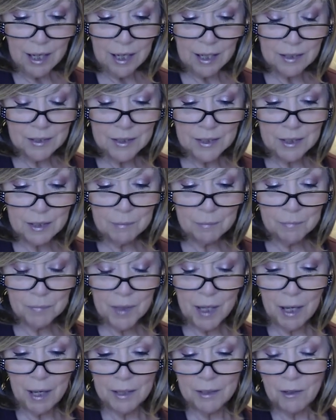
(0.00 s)
and some,
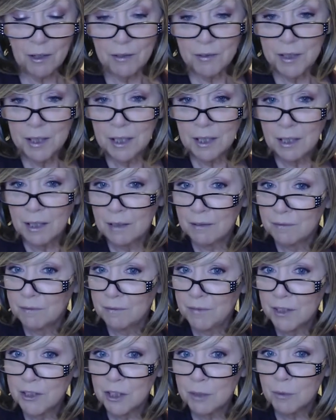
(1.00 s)
they had all the uh,
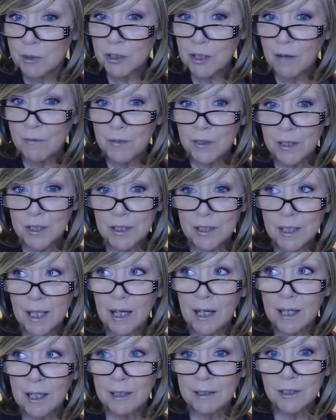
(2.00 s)
vegetables off to the
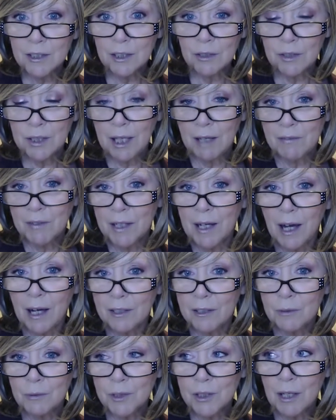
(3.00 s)
side, so the
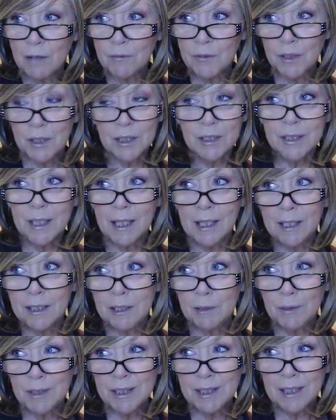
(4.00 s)
avocado was off to the side,
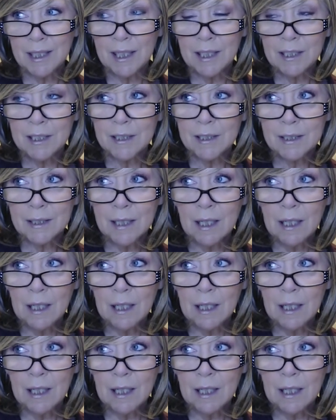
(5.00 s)
there was lettuce,